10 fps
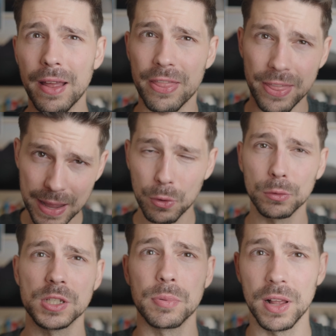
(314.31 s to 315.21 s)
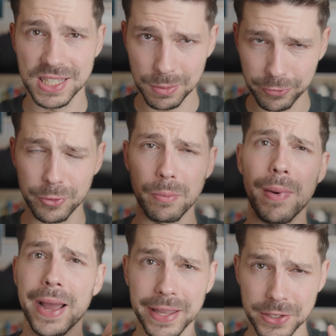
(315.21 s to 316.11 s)
they were responsible for
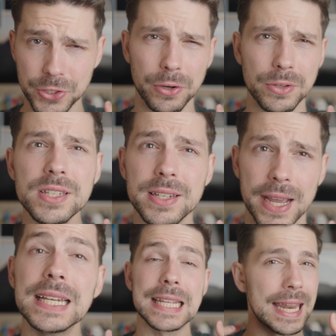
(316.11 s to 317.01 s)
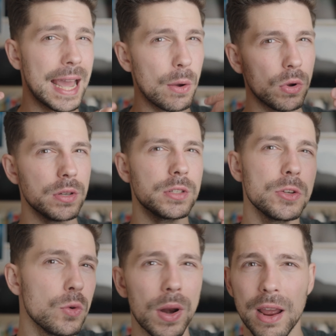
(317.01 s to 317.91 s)
my internal state and I would
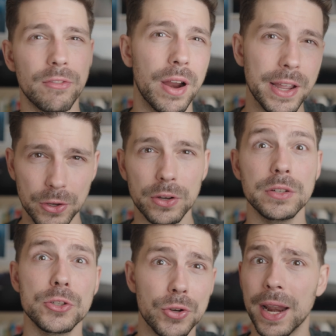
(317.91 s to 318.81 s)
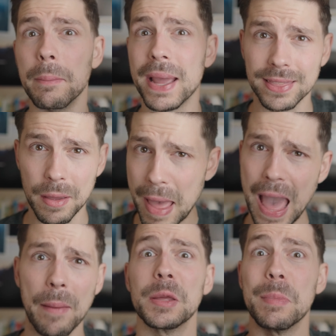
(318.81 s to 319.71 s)
do whatever I could to try to make them happy,